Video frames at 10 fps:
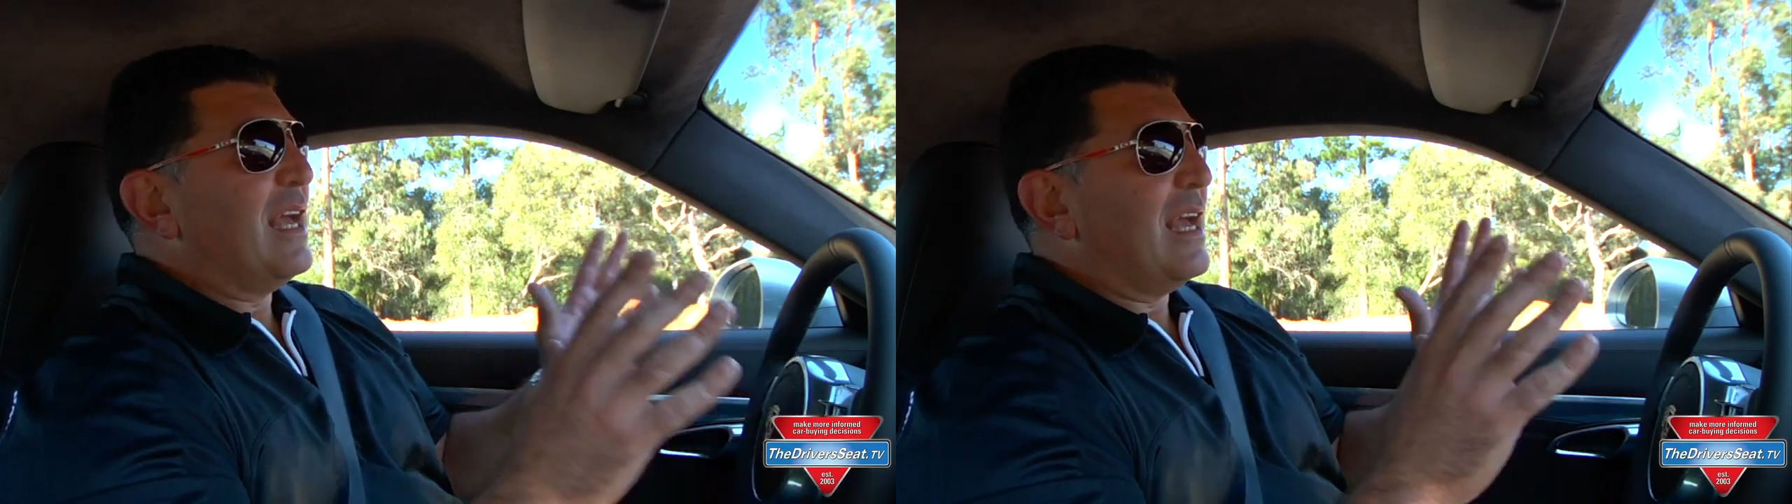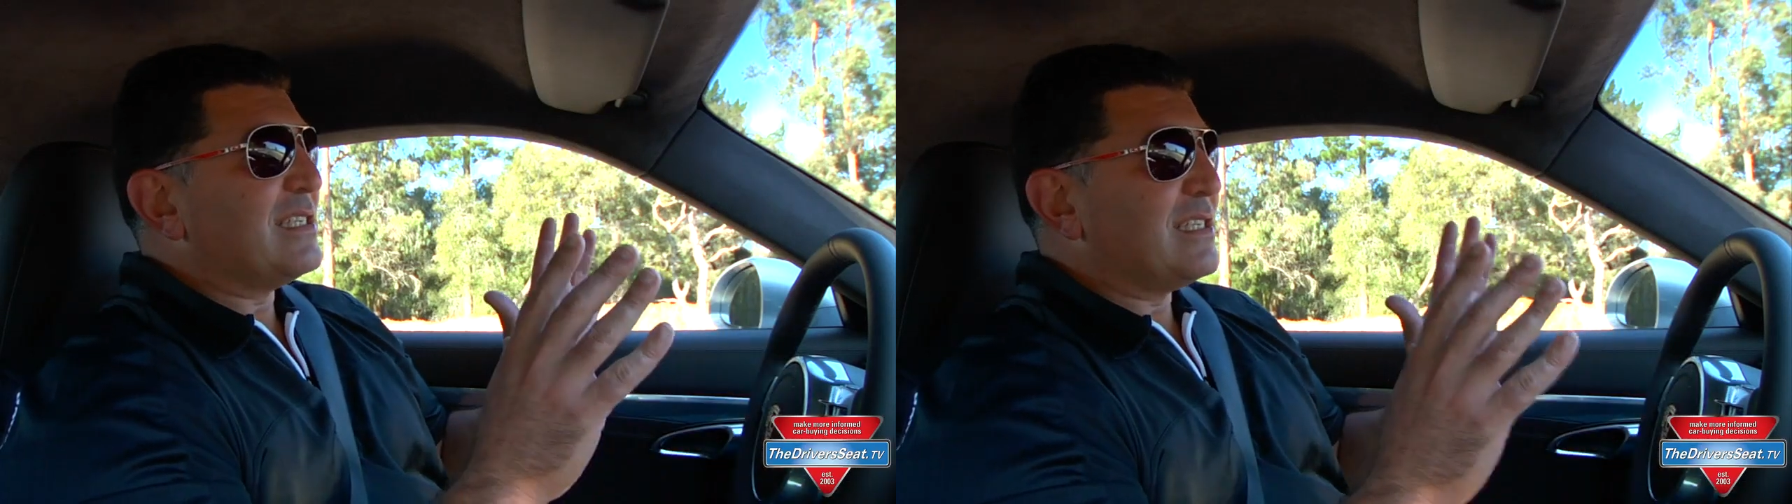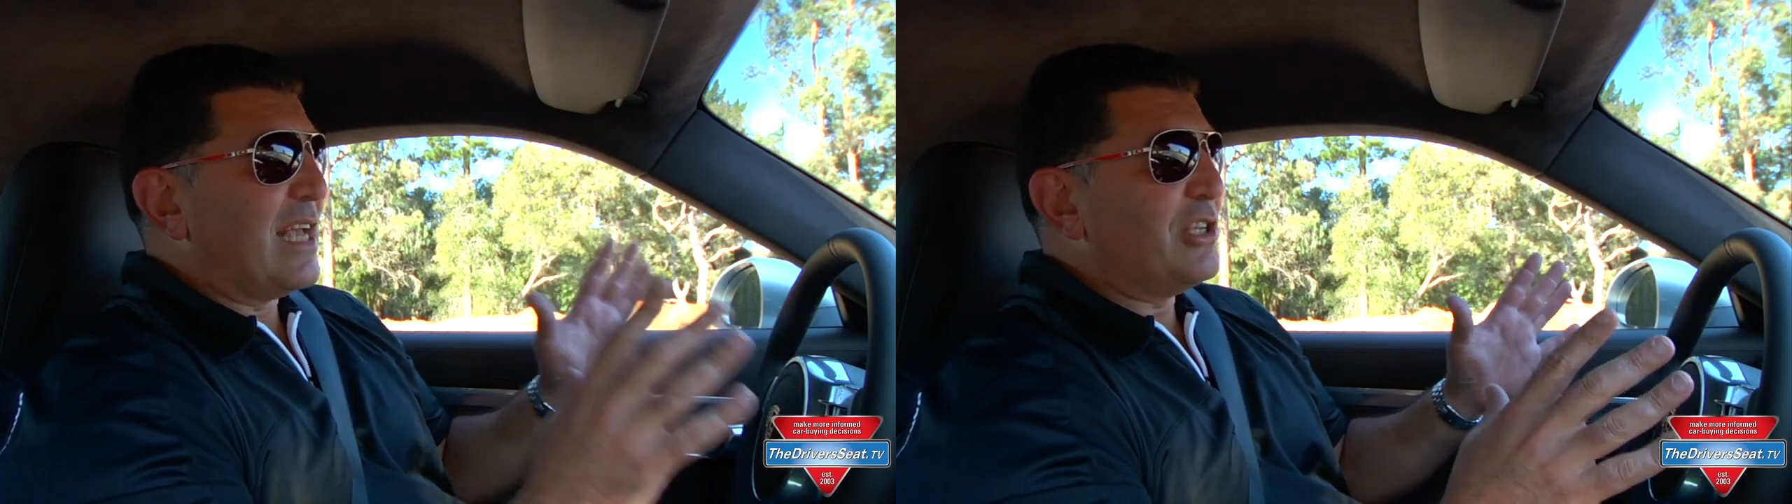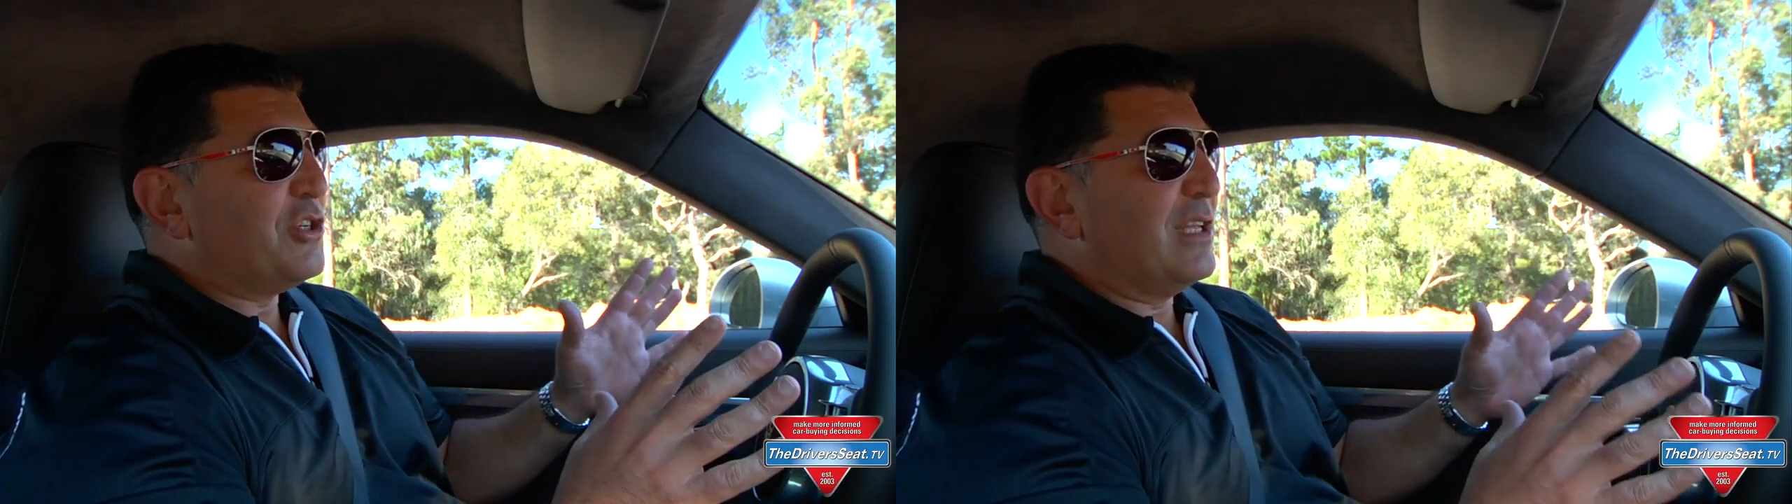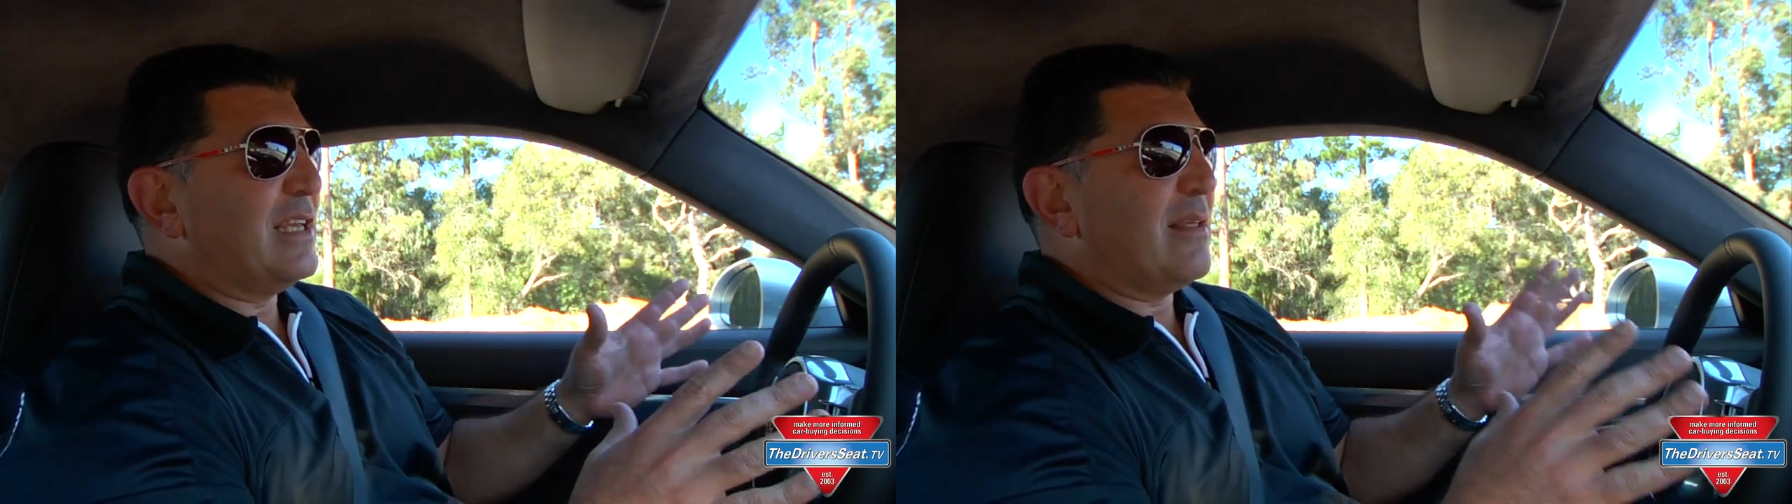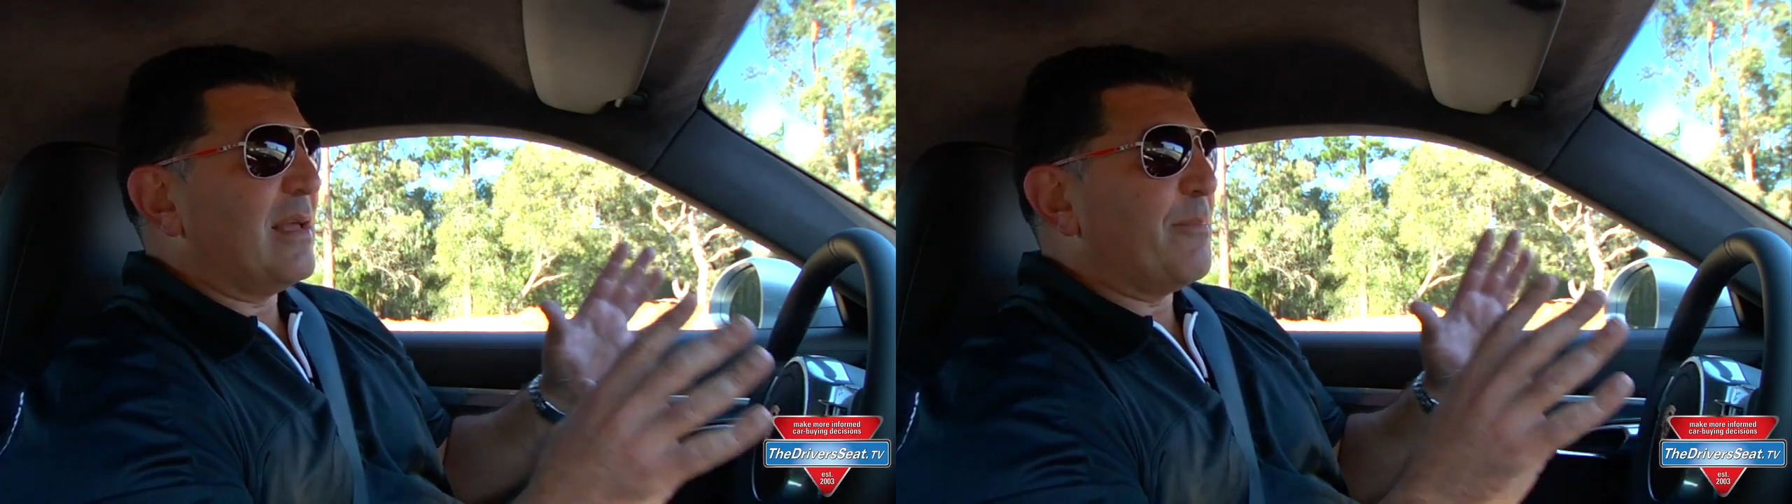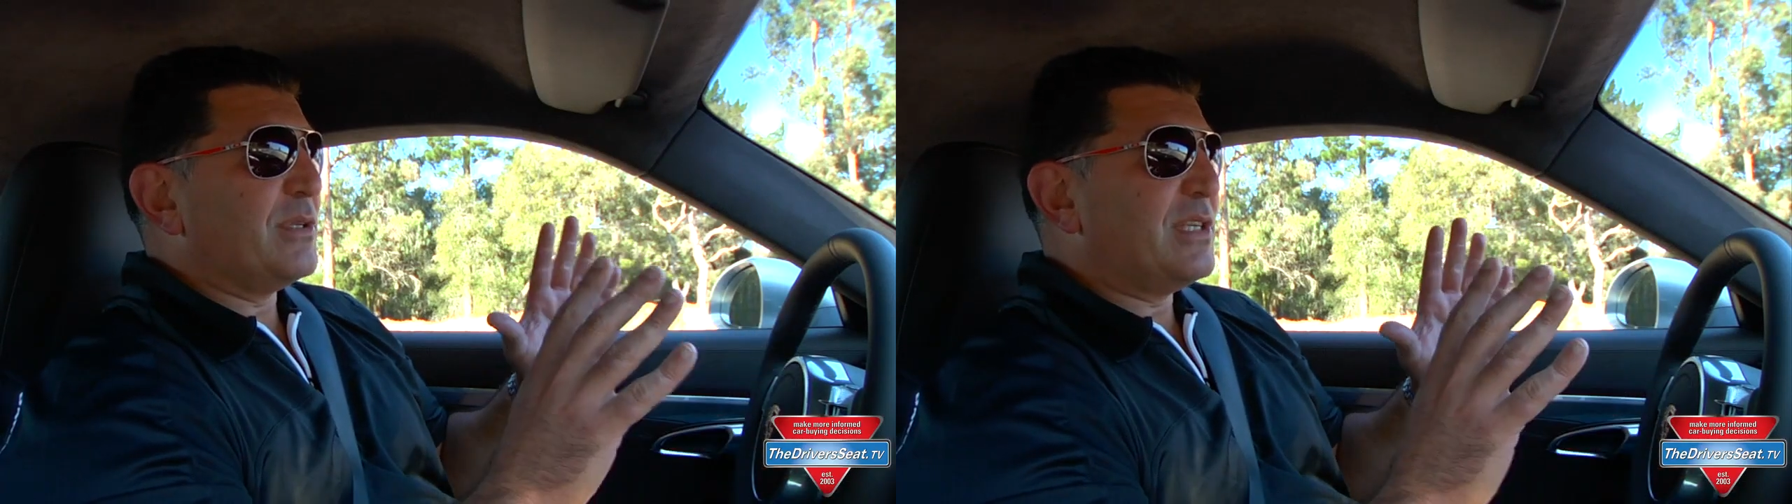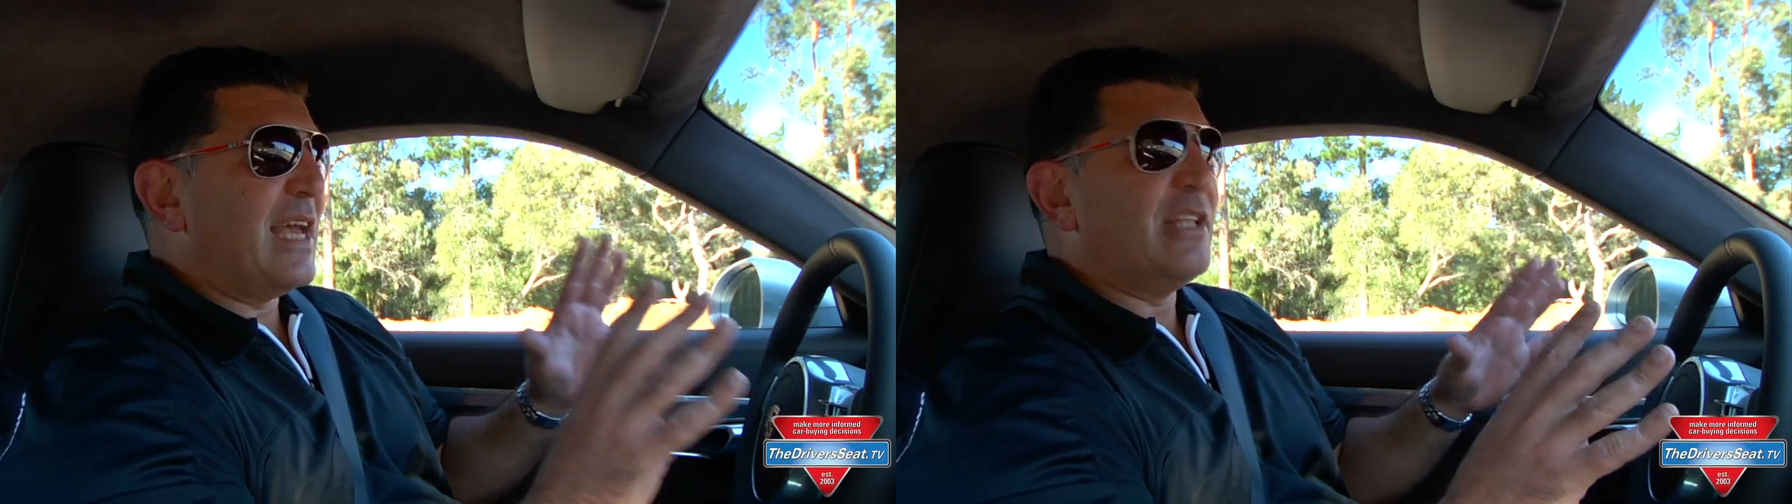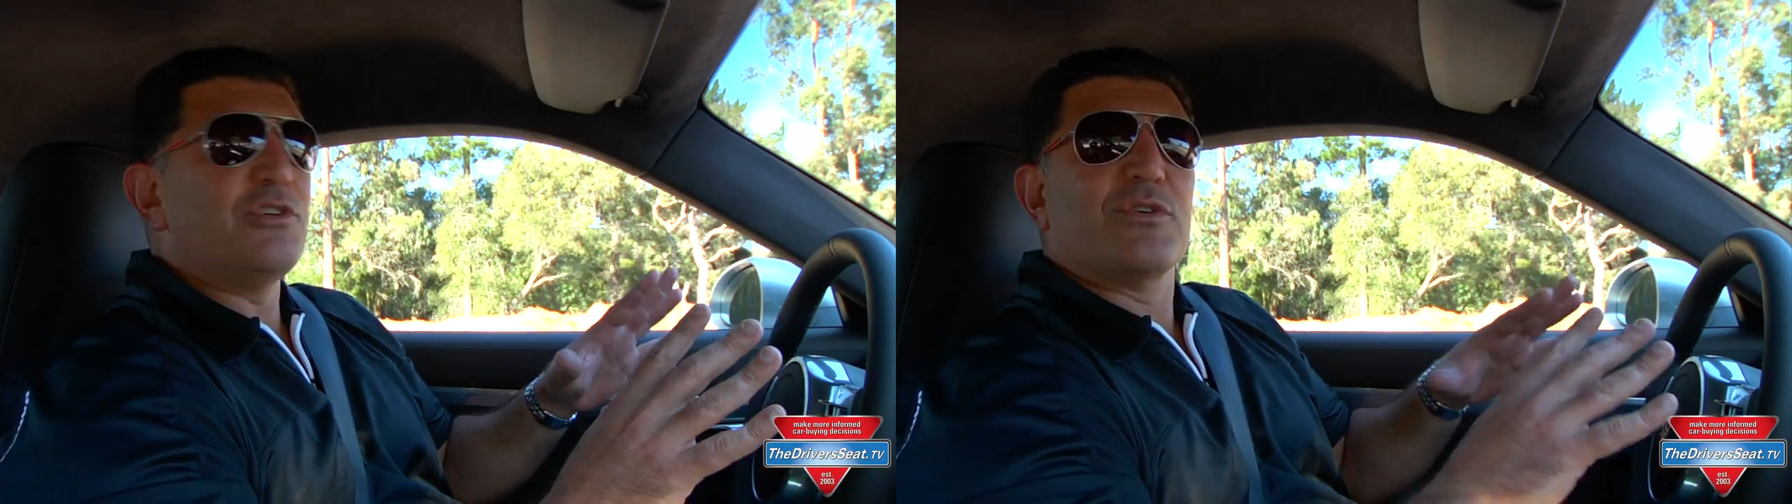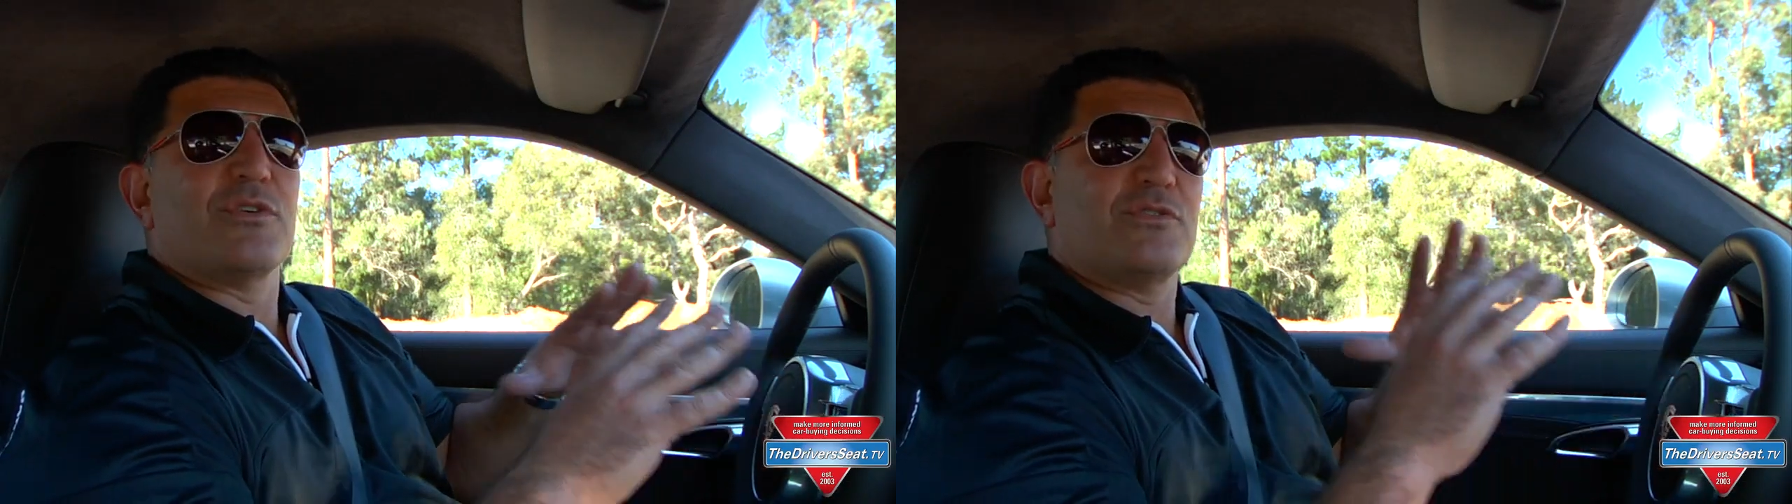Essentially, pretend you're